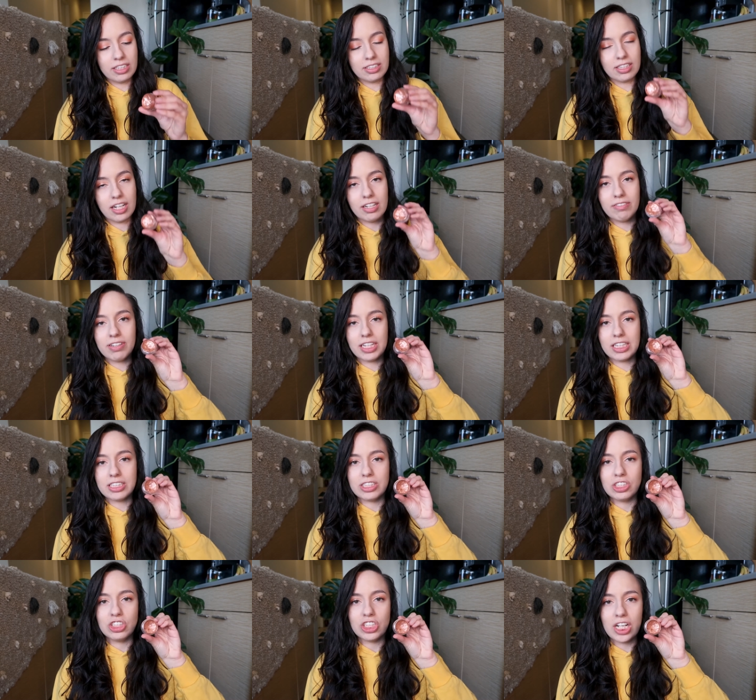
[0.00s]
it's kind of like
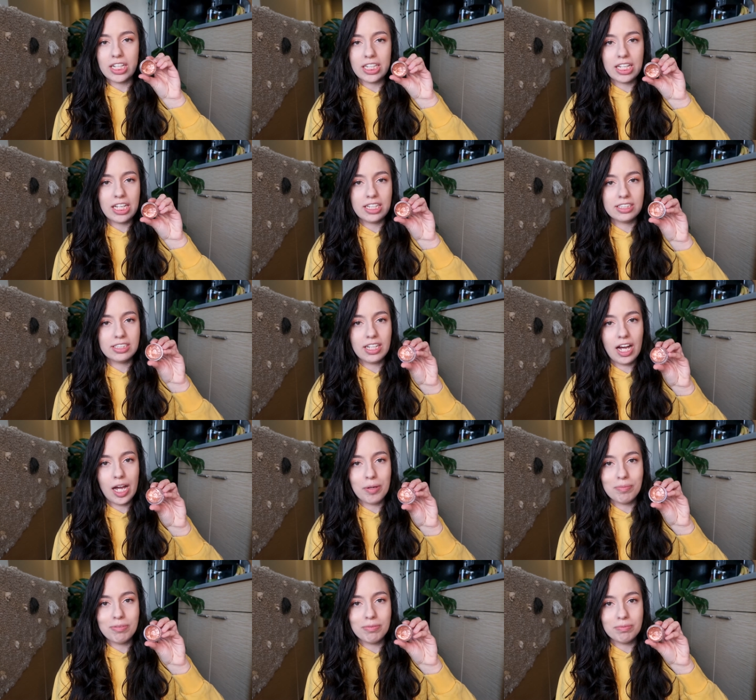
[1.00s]
a jelly
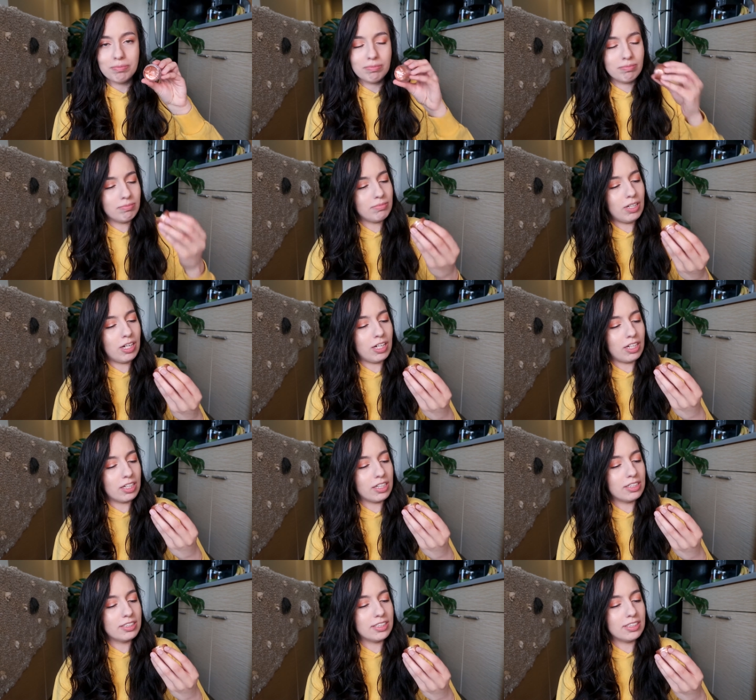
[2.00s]
type
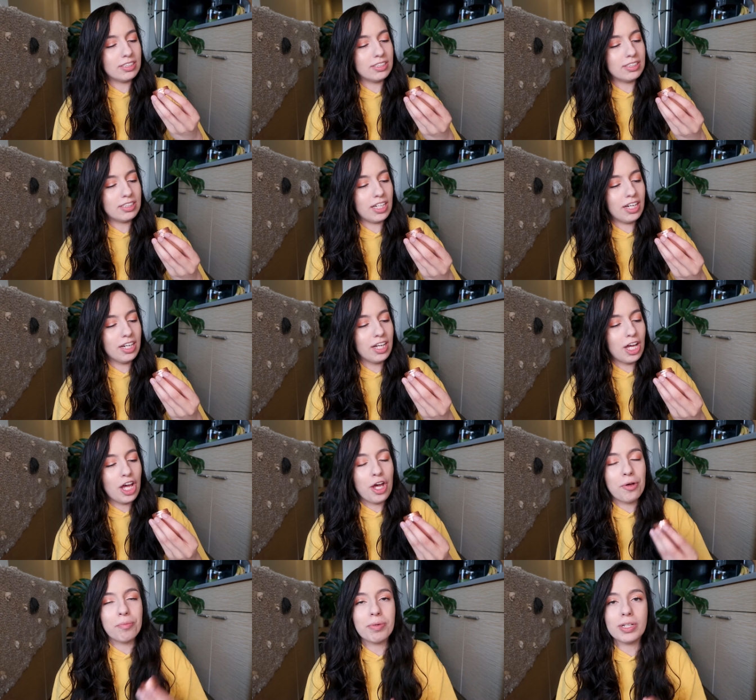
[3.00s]
consistency,
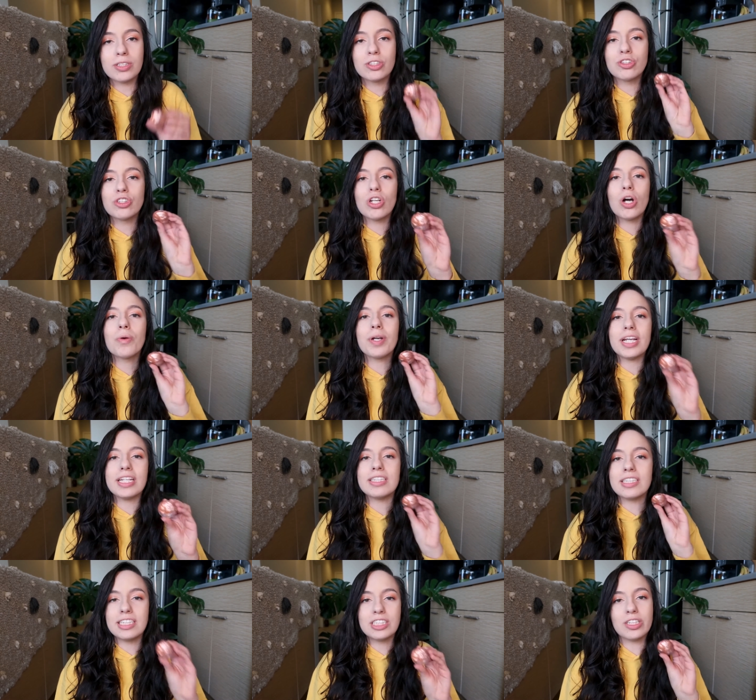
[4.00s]
but it's so
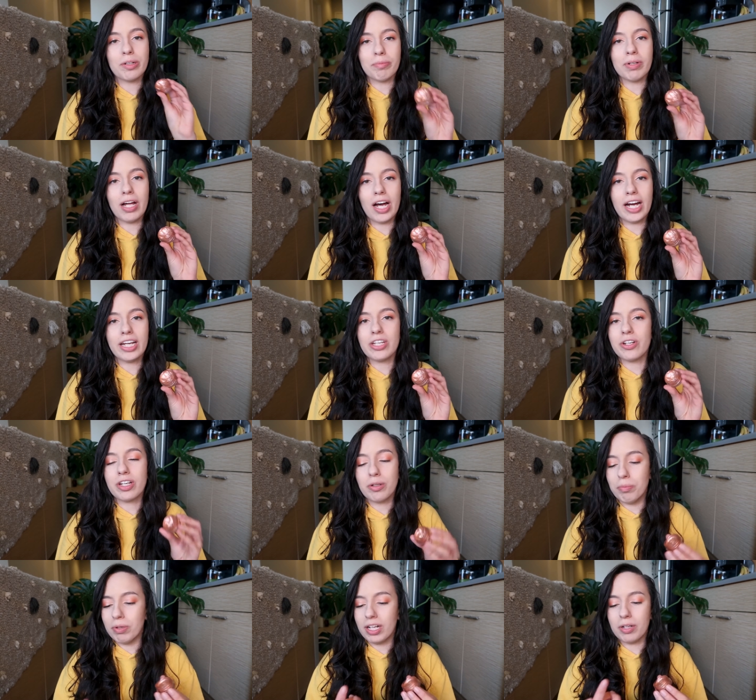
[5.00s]
easy to apply. You
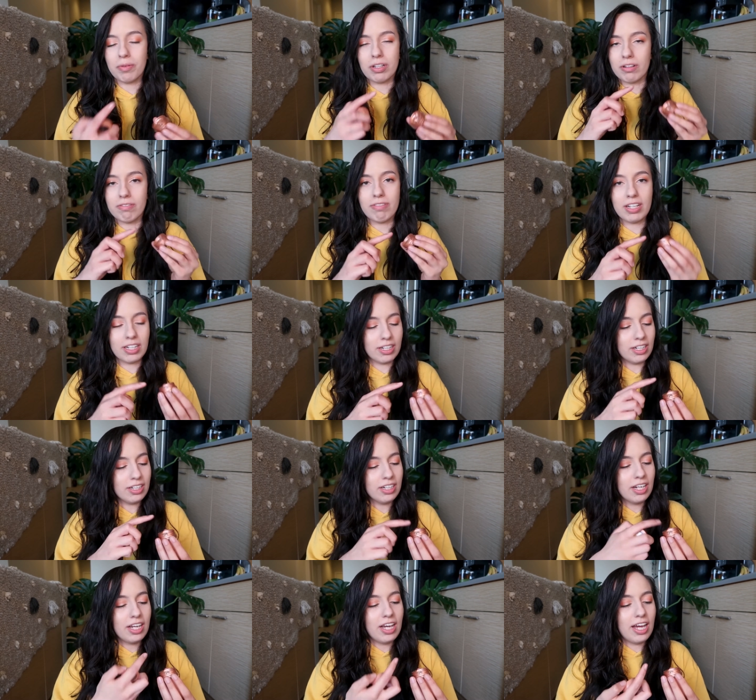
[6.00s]
can apply it with your
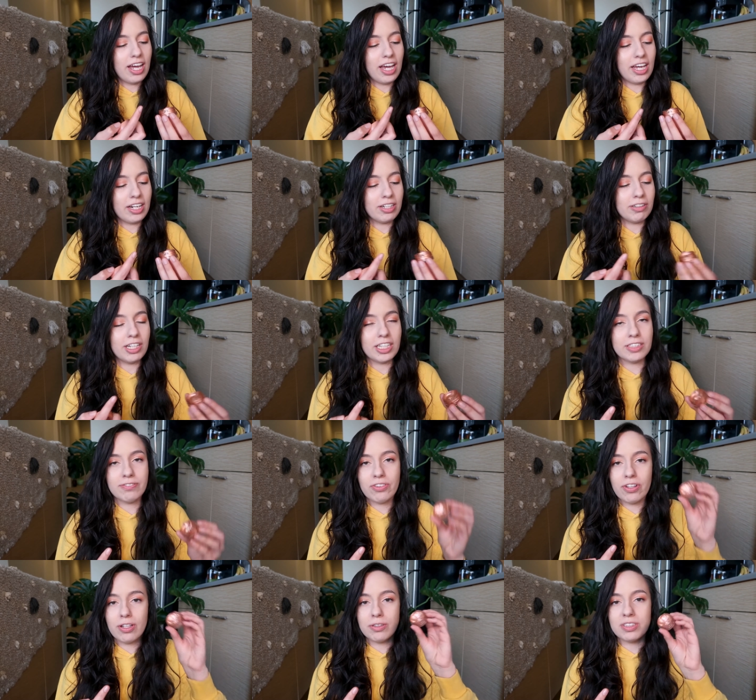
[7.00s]
finger, and it's
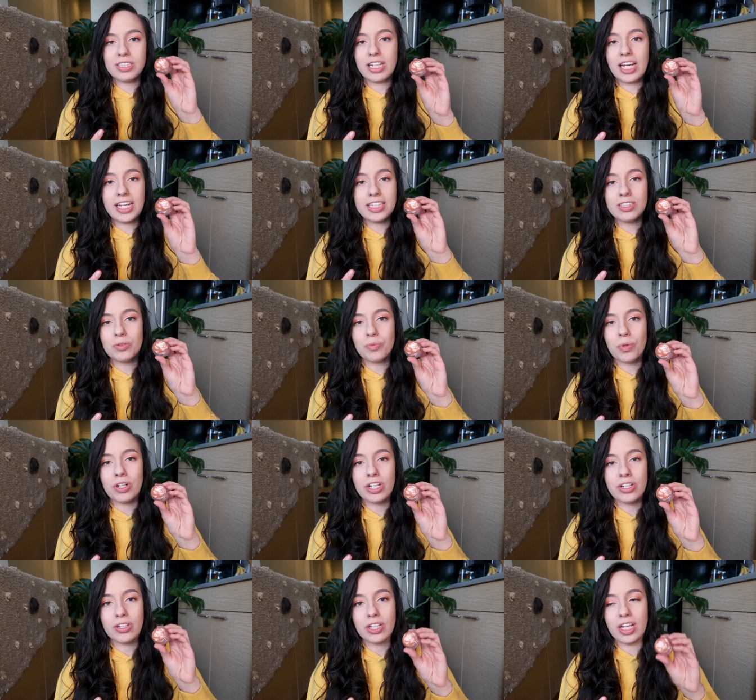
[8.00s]
for those days where
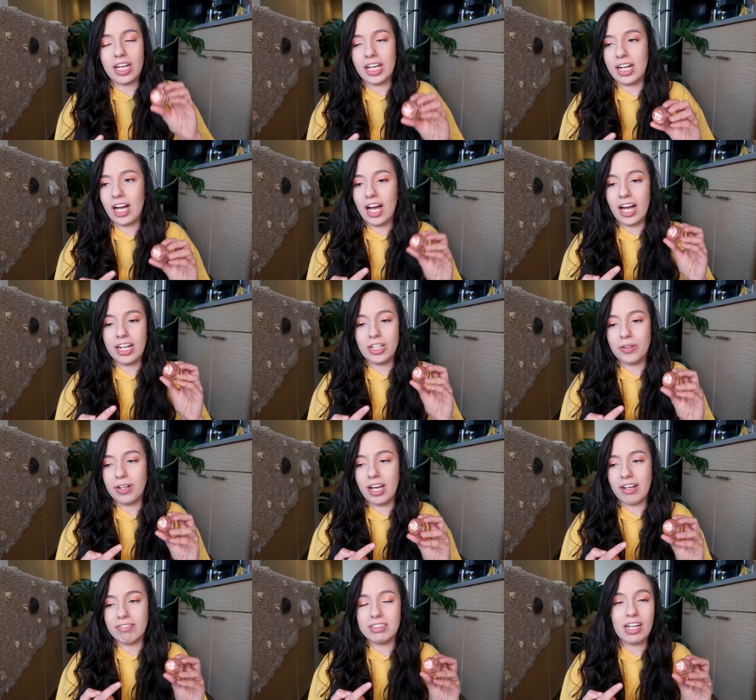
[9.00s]
you're like, I don't
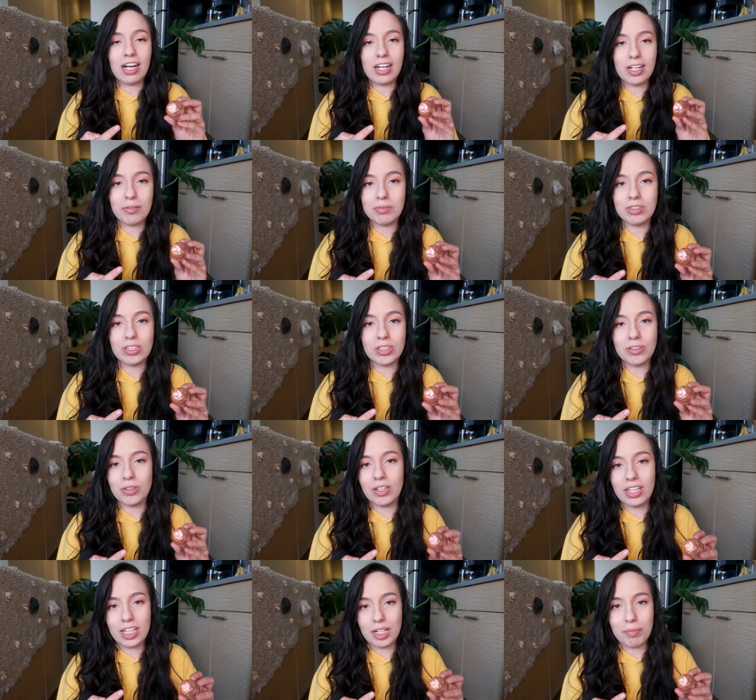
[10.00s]
have time to
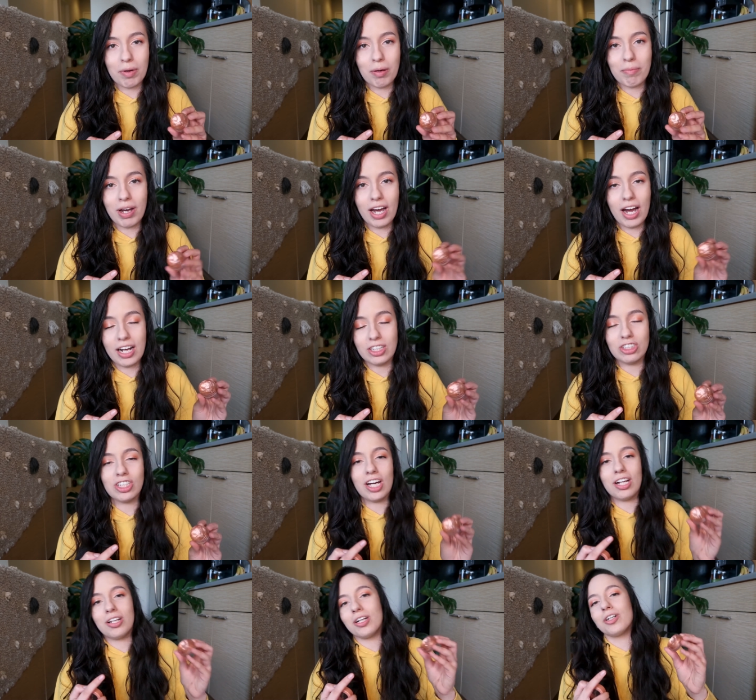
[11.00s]
think about my
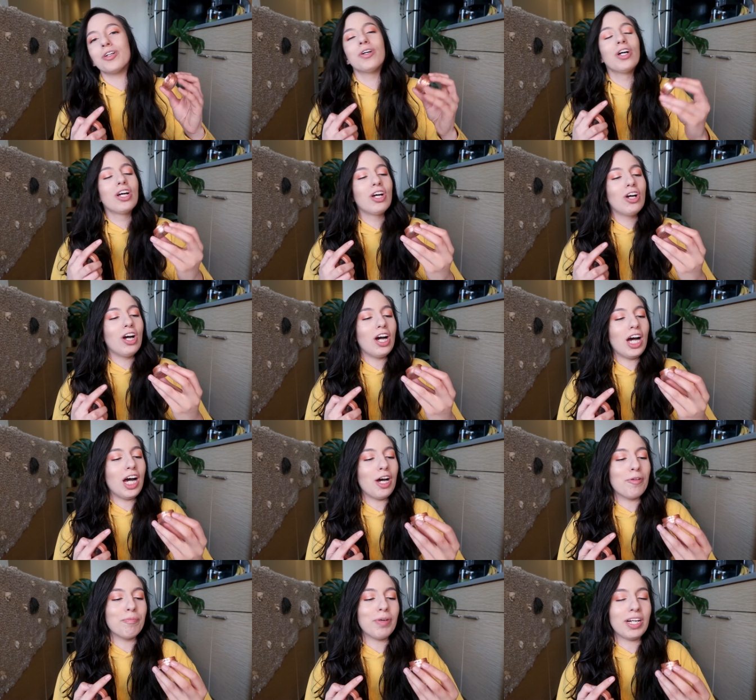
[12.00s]
eyeshadow,
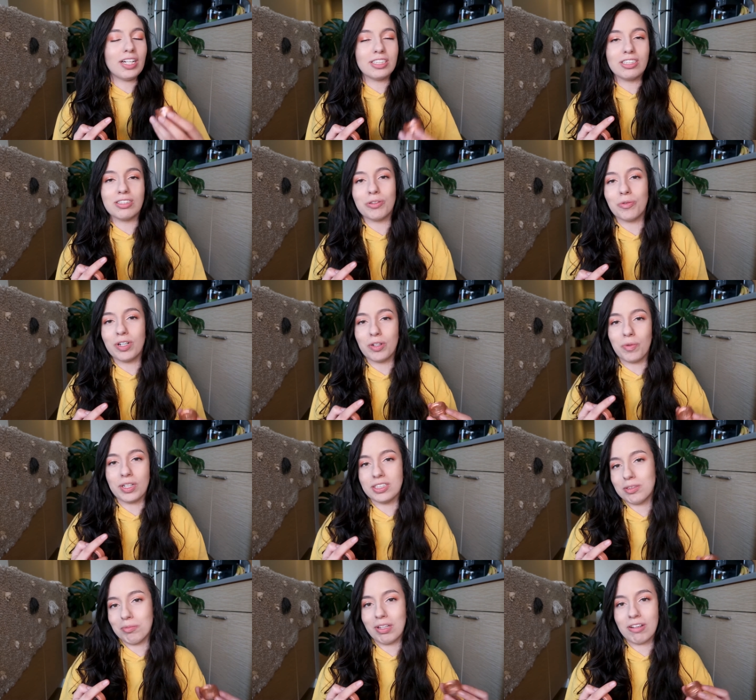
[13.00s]
but I still want to wear
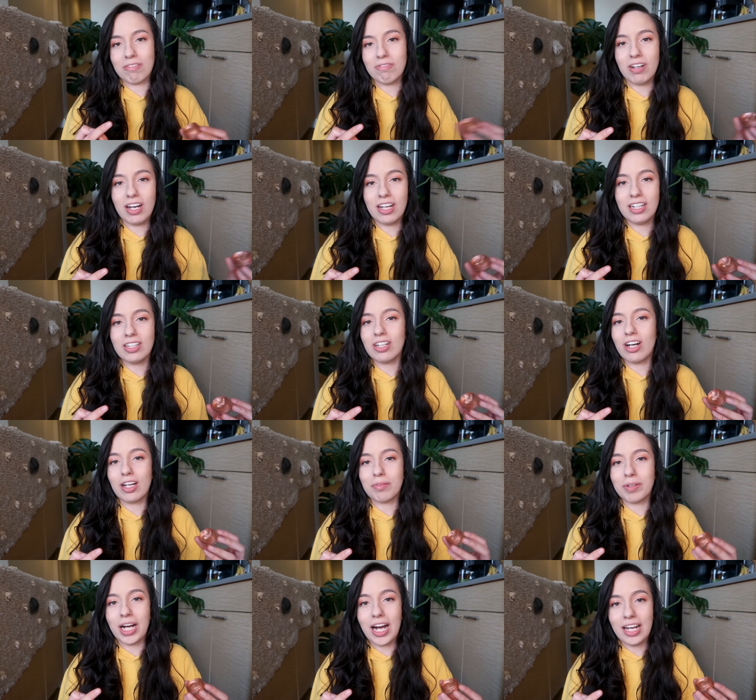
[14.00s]
something fun
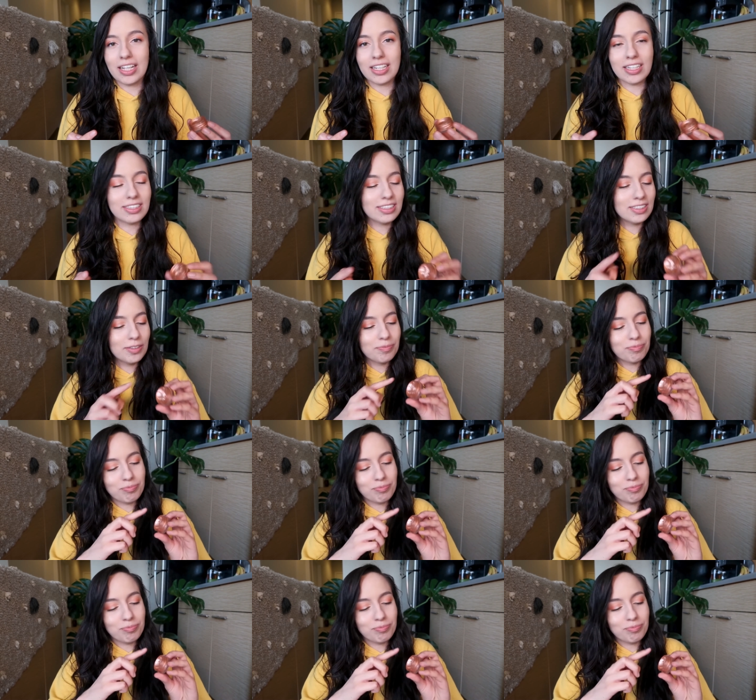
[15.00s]
on my eyelids.